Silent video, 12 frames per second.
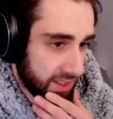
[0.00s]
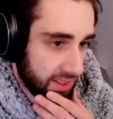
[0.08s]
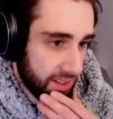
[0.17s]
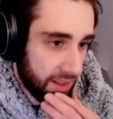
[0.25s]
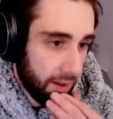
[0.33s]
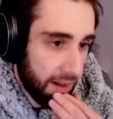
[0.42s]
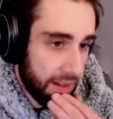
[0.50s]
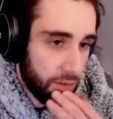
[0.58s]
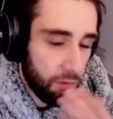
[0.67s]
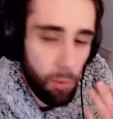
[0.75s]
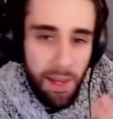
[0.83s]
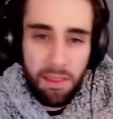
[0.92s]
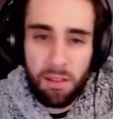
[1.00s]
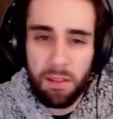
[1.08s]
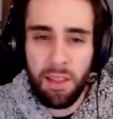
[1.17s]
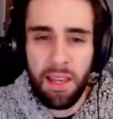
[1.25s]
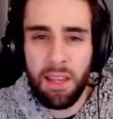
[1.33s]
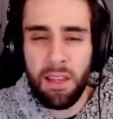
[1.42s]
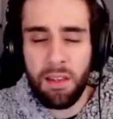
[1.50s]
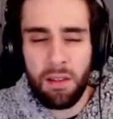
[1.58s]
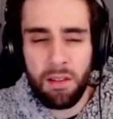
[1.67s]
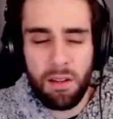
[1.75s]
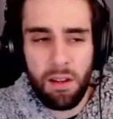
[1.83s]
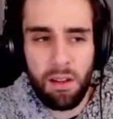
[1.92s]
to light, the way that they
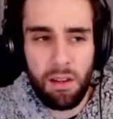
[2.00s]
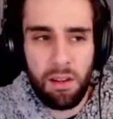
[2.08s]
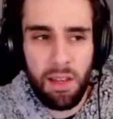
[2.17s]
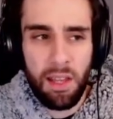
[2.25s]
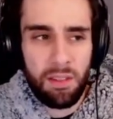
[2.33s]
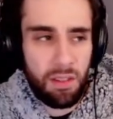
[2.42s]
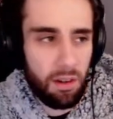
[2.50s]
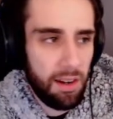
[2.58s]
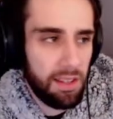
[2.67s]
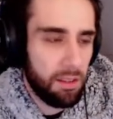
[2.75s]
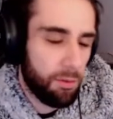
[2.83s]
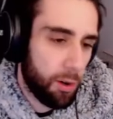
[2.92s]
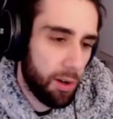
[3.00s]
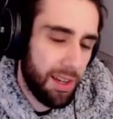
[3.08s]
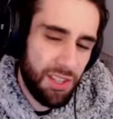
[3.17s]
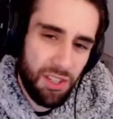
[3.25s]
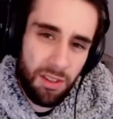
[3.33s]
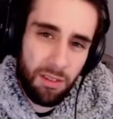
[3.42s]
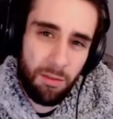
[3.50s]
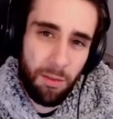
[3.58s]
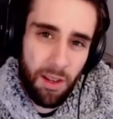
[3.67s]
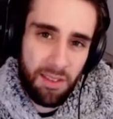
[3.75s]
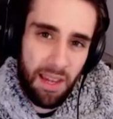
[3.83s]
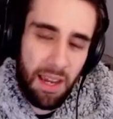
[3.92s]
integrated foliage into the
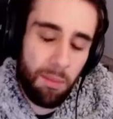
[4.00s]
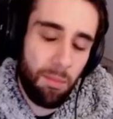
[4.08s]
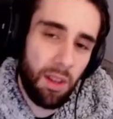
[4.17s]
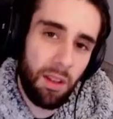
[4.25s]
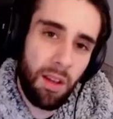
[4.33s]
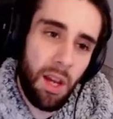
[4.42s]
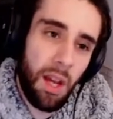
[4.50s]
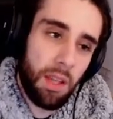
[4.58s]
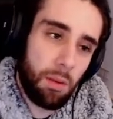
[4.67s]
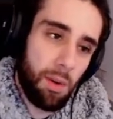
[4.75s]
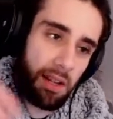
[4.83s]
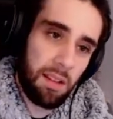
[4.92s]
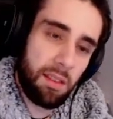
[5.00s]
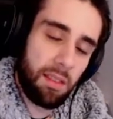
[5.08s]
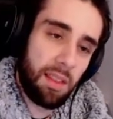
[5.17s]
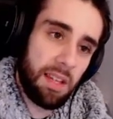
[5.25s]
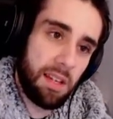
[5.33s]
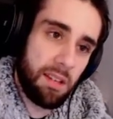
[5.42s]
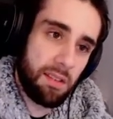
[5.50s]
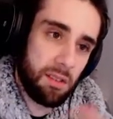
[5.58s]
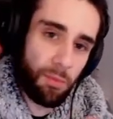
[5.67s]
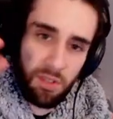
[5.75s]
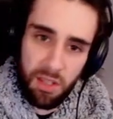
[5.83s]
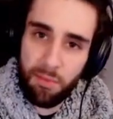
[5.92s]
first game, and the way that the
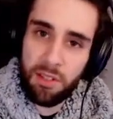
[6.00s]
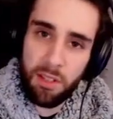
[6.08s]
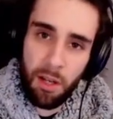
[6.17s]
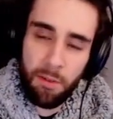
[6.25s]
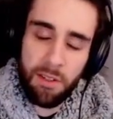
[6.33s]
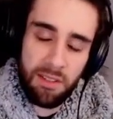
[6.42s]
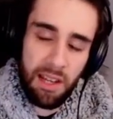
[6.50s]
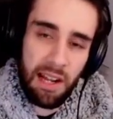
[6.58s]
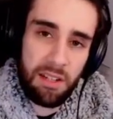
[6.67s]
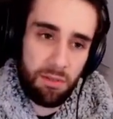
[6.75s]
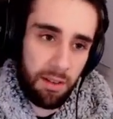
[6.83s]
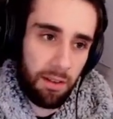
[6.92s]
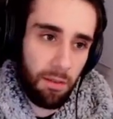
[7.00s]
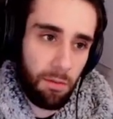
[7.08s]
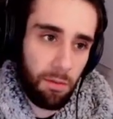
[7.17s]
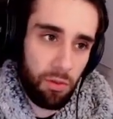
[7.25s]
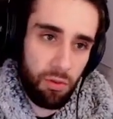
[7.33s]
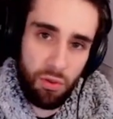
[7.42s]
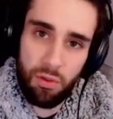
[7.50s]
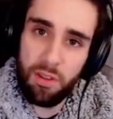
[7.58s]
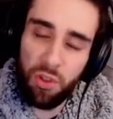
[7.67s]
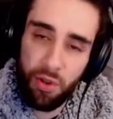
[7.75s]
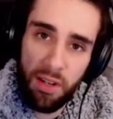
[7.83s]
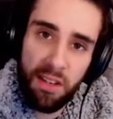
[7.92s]
subsurface scattering through the
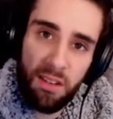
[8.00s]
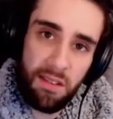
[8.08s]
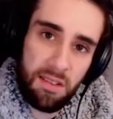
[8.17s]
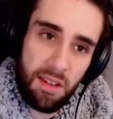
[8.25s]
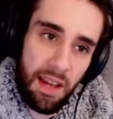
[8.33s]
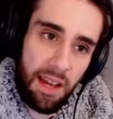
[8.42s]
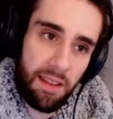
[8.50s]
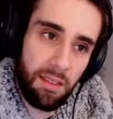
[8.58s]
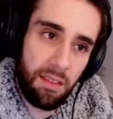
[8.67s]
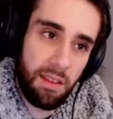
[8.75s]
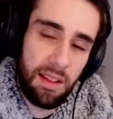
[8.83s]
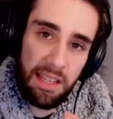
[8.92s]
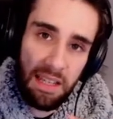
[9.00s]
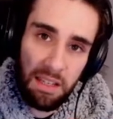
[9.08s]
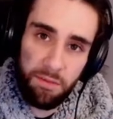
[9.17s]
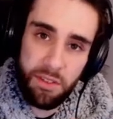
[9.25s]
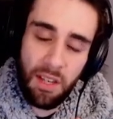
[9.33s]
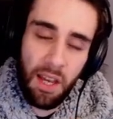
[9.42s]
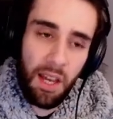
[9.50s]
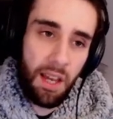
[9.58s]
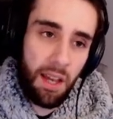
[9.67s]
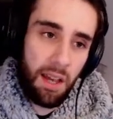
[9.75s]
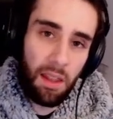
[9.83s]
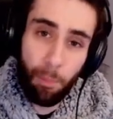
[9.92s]
trees and the leaves
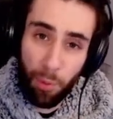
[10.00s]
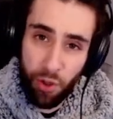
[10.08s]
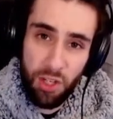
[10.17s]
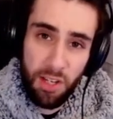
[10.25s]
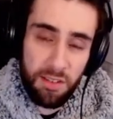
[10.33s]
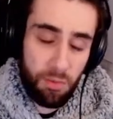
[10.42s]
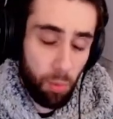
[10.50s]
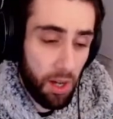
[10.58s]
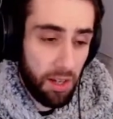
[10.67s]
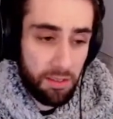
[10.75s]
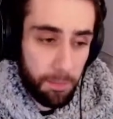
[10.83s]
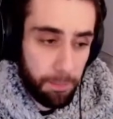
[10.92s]
and the bushes worked,